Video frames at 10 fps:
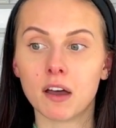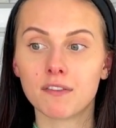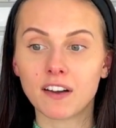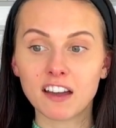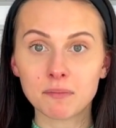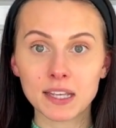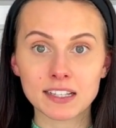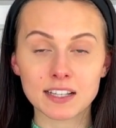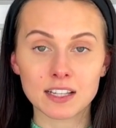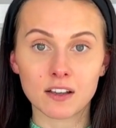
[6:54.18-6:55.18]
5
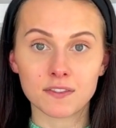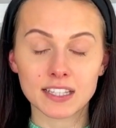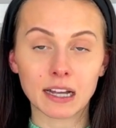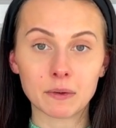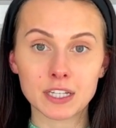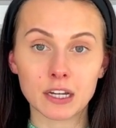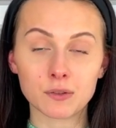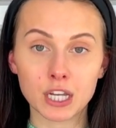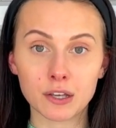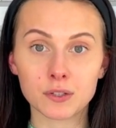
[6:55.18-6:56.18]
pieces of sourdough
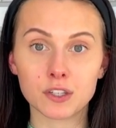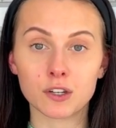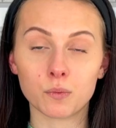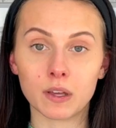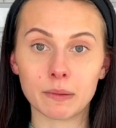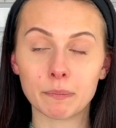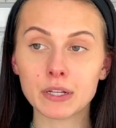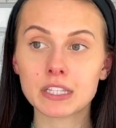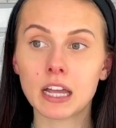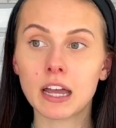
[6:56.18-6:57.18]
toasted with
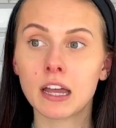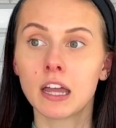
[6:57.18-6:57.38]
butter,